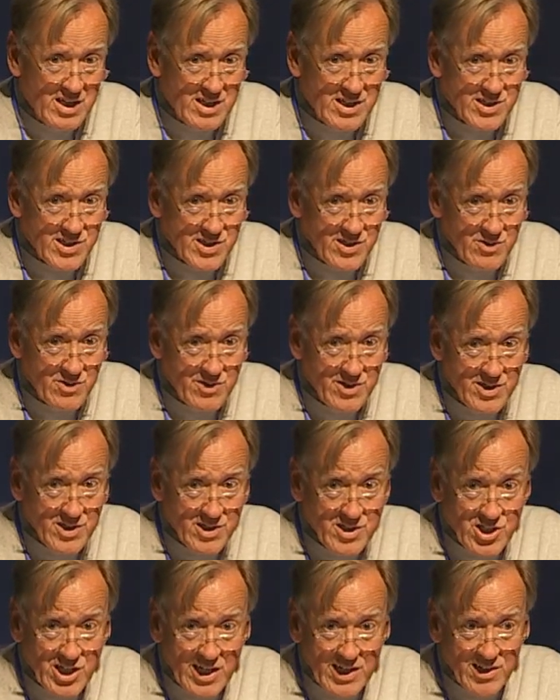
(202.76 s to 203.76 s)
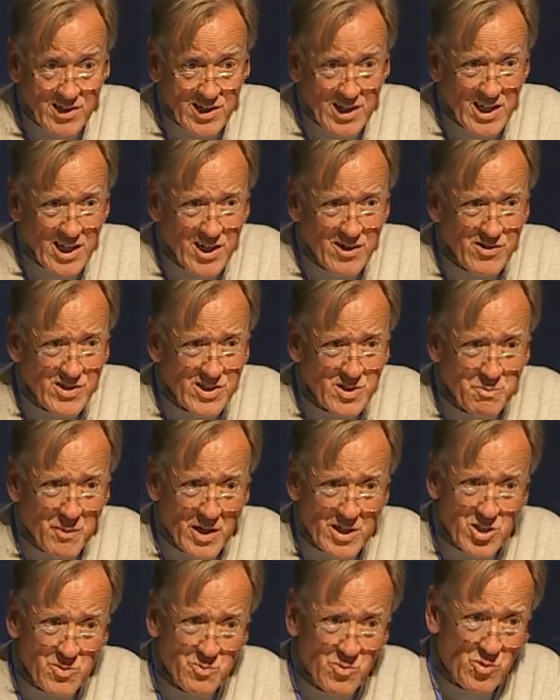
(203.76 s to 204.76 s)
So the agenda here is
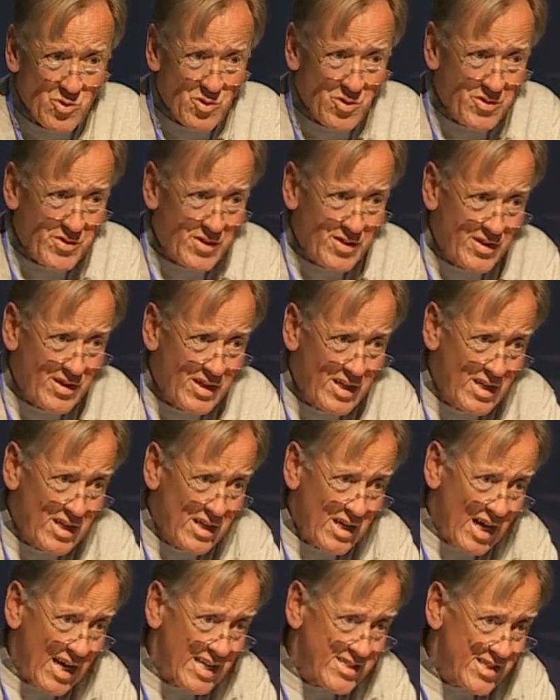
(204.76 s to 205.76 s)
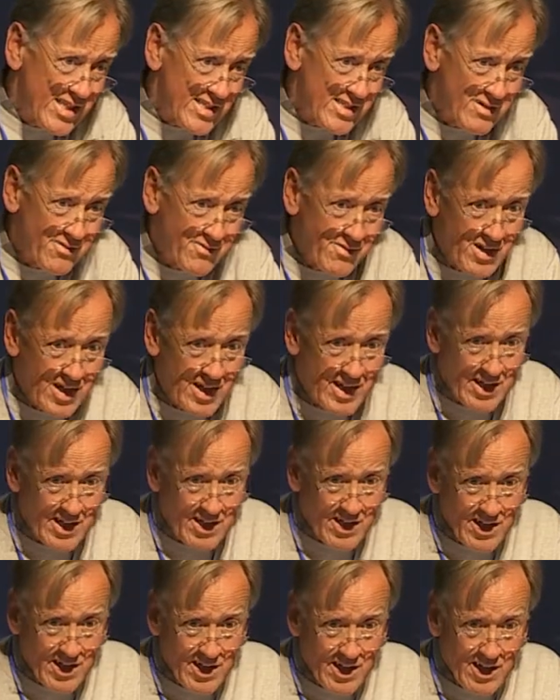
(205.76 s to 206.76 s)
much more than
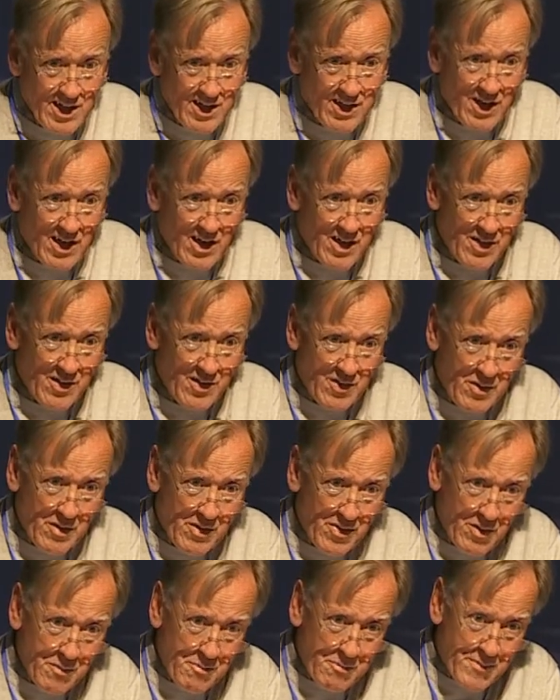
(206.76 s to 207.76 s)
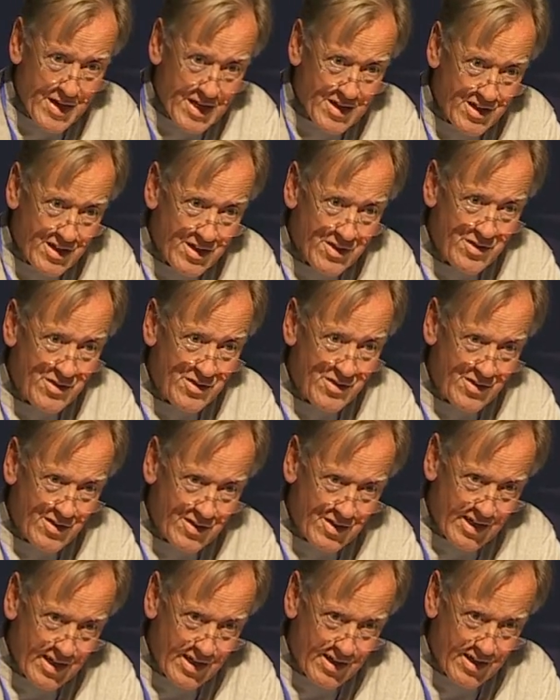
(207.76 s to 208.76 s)
identifying the
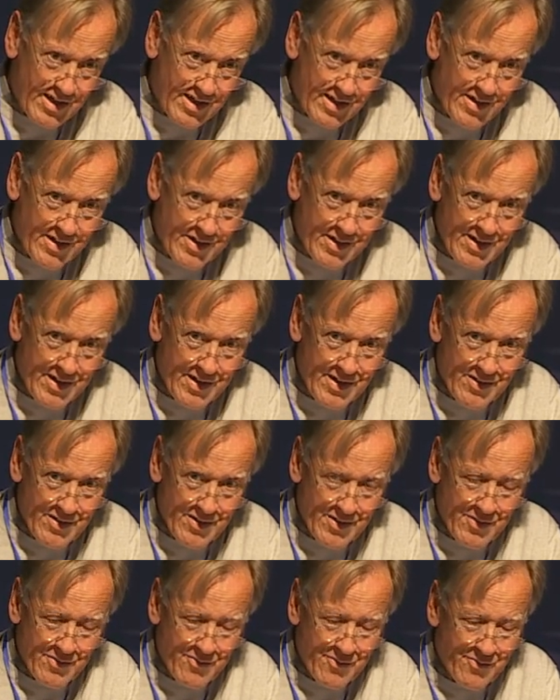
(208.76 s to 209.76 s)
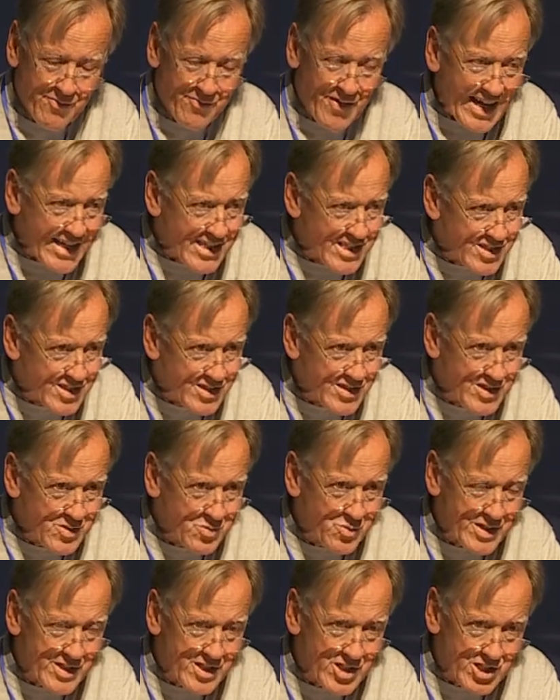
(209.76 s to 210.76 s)
medical factors
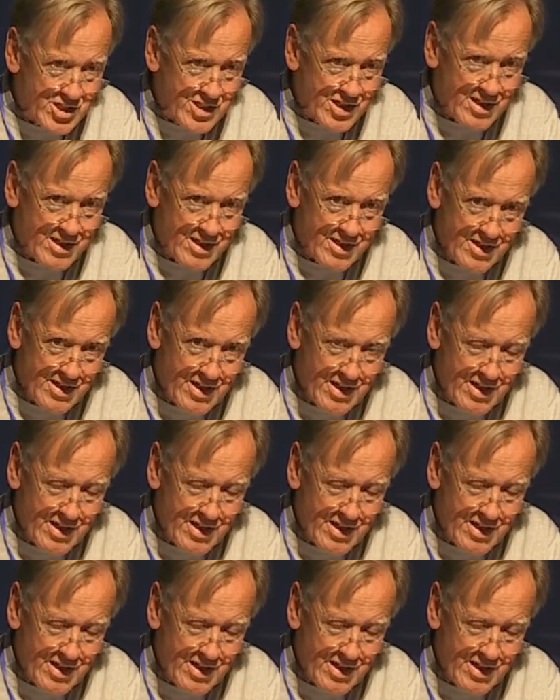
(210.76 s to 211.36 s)
which are